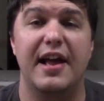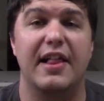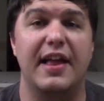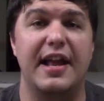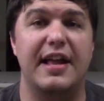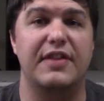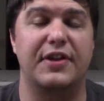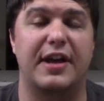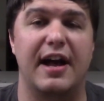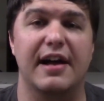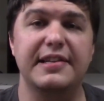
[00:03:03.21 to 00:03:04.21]
Like, the
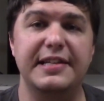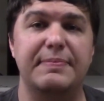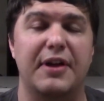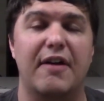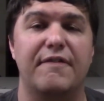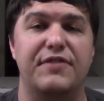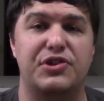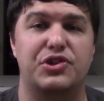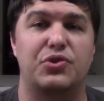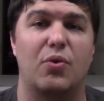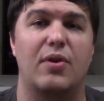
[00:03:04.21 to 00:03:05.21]
concept of this
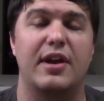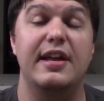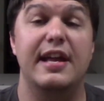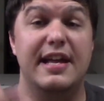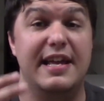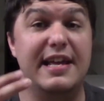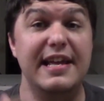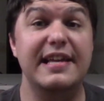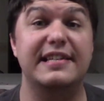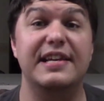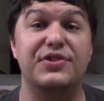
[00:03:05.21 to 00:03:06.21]
story
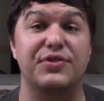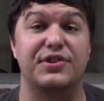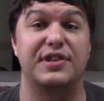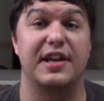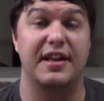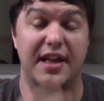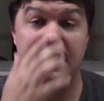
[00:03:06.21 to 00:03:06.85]
is interesting.